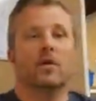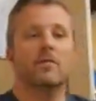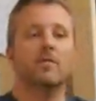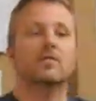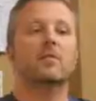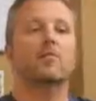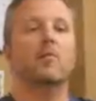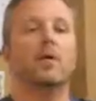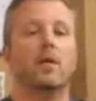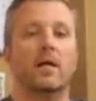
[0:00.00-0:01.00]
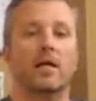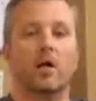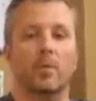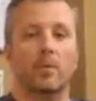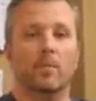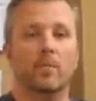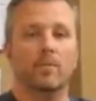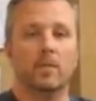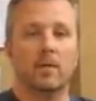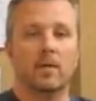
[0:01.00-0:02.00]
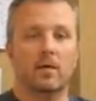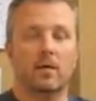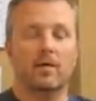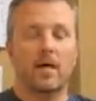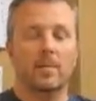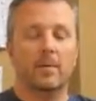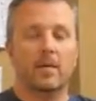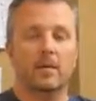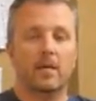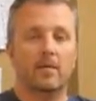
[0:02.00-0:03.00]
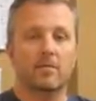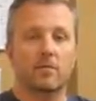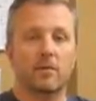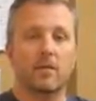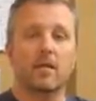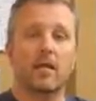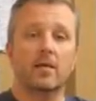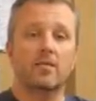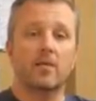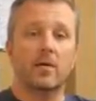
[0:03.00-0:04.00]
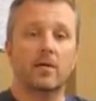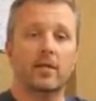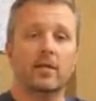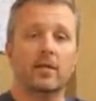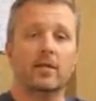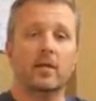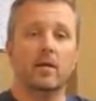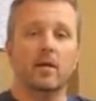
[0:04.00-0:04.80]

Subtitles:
any of us will be glad to help you, any Habitat staff. So again, thanks for volunteering.